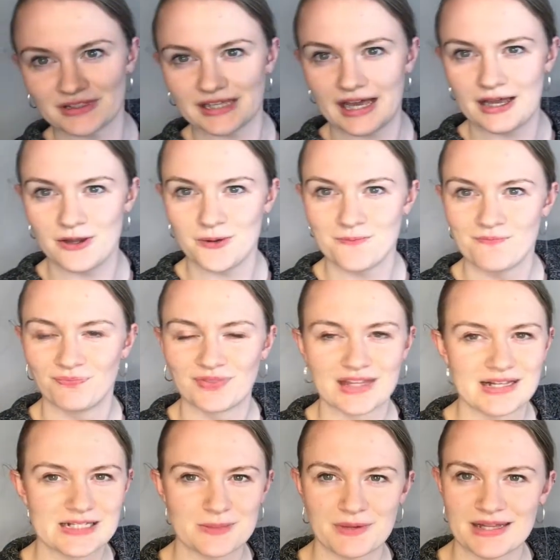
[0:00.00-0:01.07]
it out.
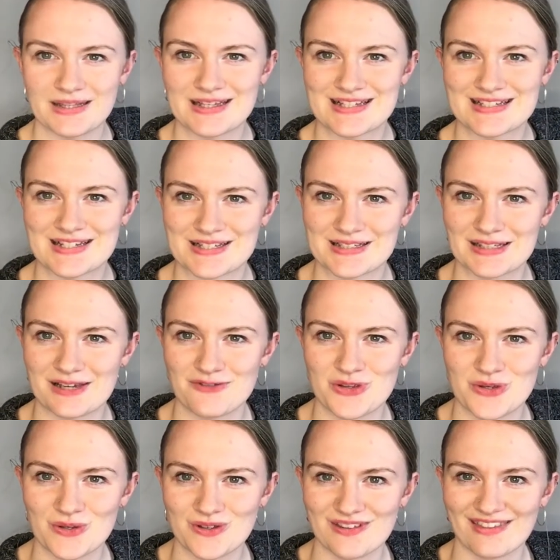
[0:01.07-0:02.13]
Sibelius doesn't give
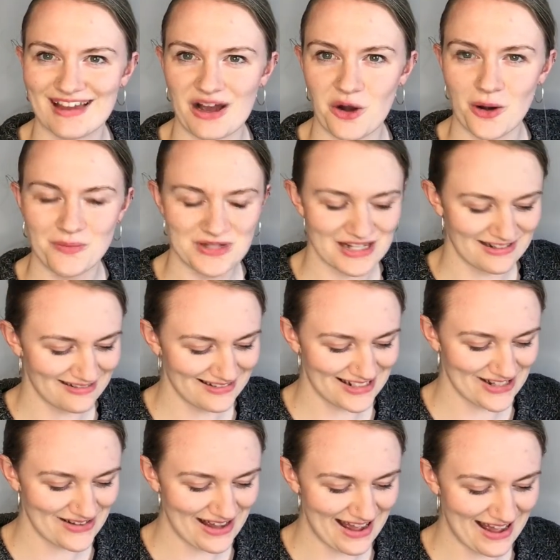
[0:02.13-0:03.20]
you that option
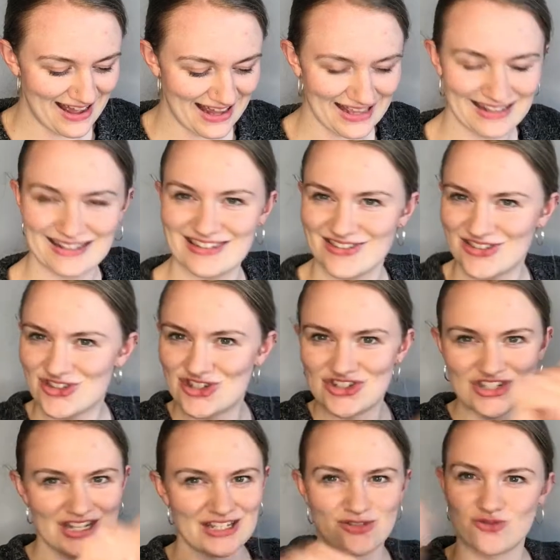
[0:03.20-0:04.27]
to
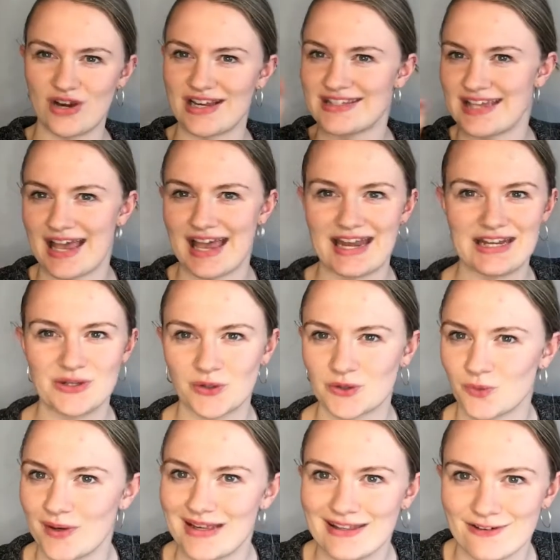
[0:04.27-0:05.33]
just write it any old
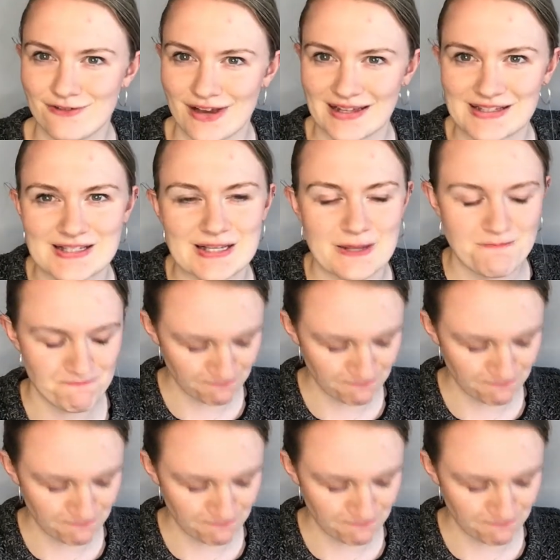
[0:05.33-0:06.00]
way you fancy.